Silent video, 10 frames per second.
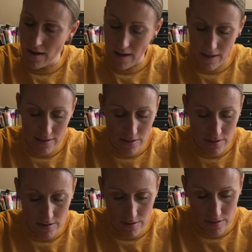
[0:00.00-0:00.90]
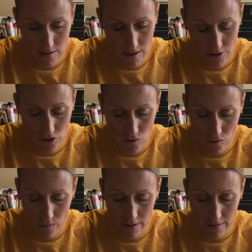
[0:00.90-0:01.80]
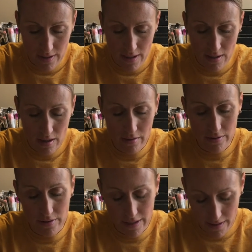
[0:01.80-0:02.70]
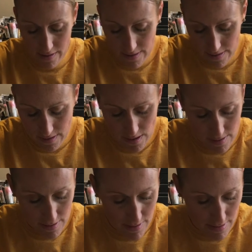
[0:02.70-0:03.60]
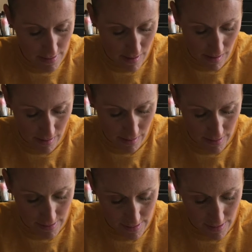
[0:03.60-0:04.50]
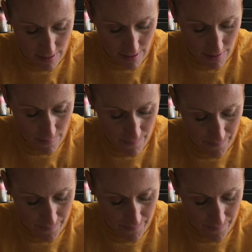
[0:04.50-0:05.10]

And I'm not sure what the color is because it is not listed there.